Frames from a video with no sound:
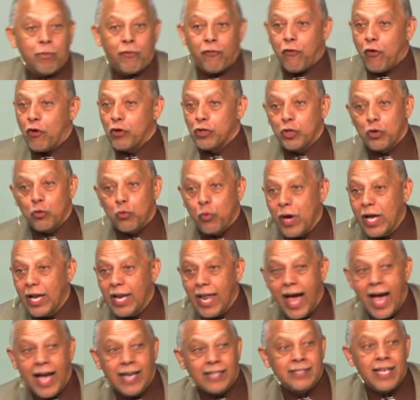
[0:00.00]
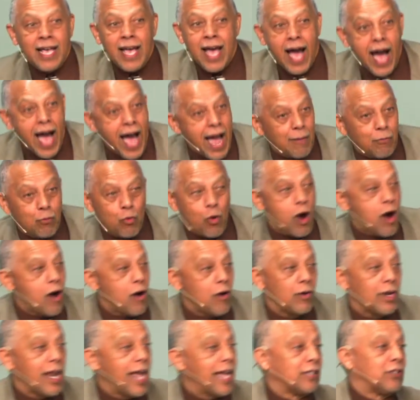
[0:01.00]
before you realize, I'm
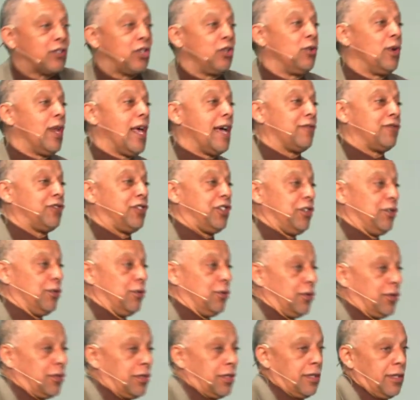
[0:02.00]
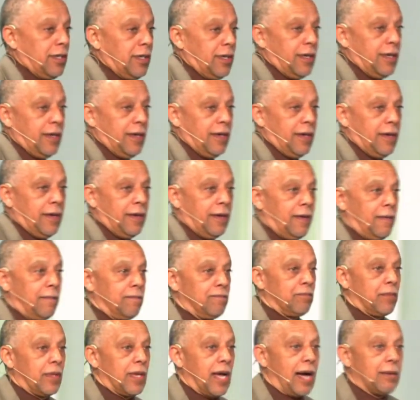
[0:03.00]
wrong like two left shoes.
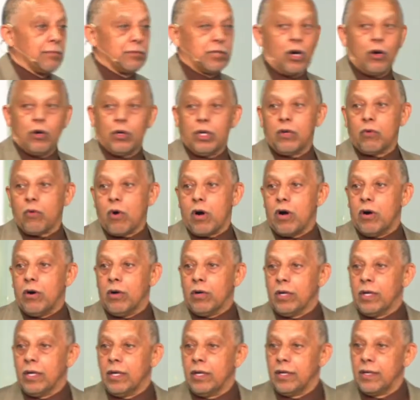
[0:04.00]
I'm totally wrong.